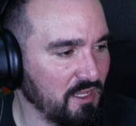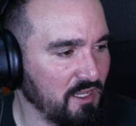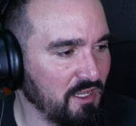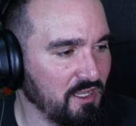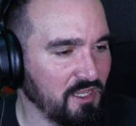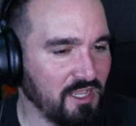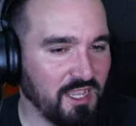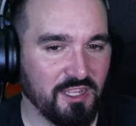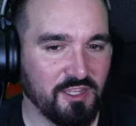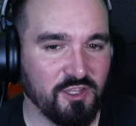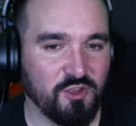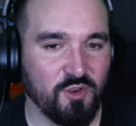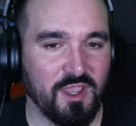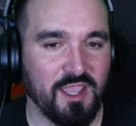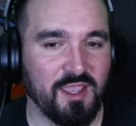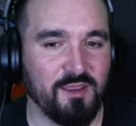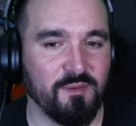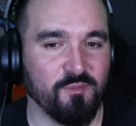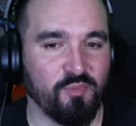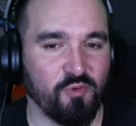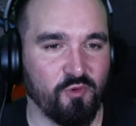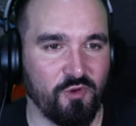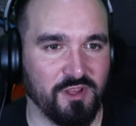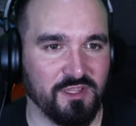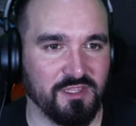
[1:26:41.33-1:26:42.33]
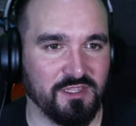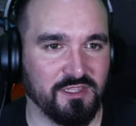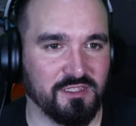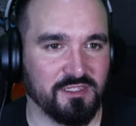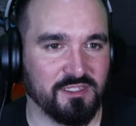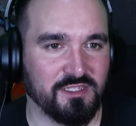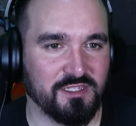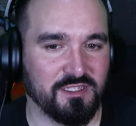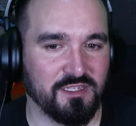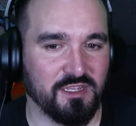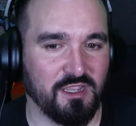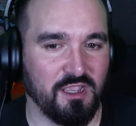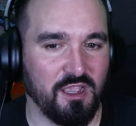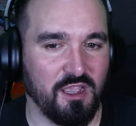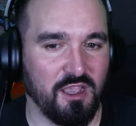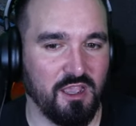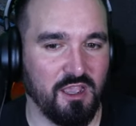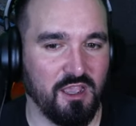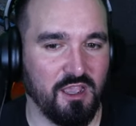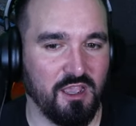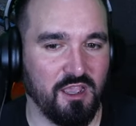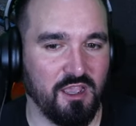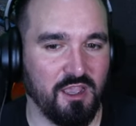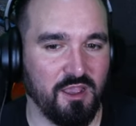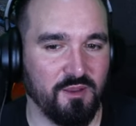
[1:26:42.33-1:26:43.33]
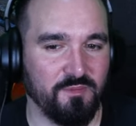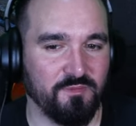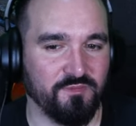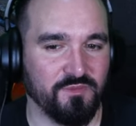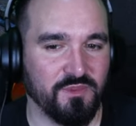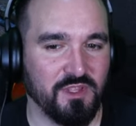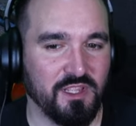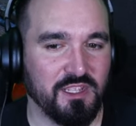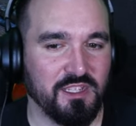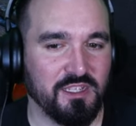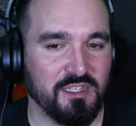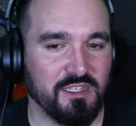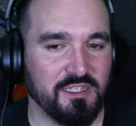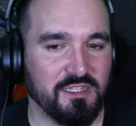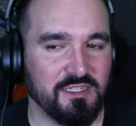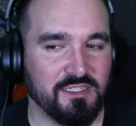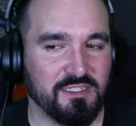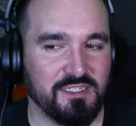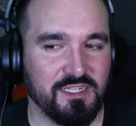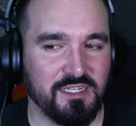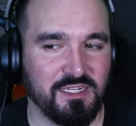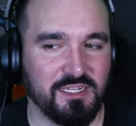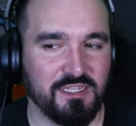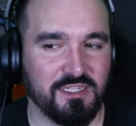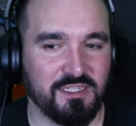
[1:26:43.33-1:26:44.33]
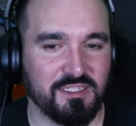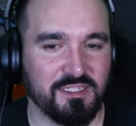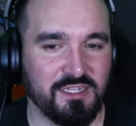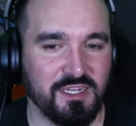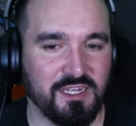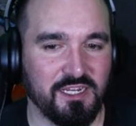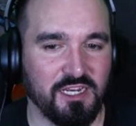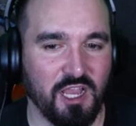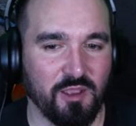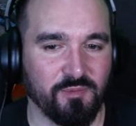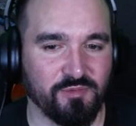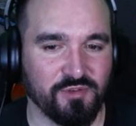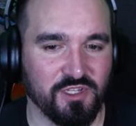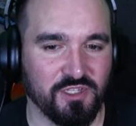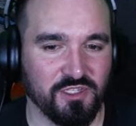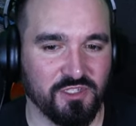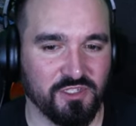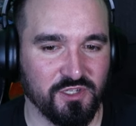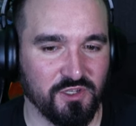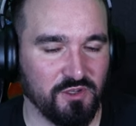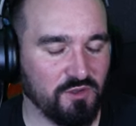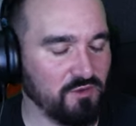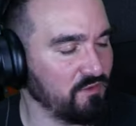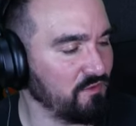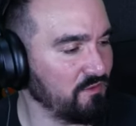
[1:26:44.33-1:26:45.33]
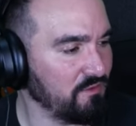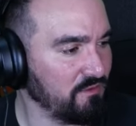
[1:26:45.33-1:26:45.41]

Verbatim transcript: Can you imprint? Um, didn't see an option to.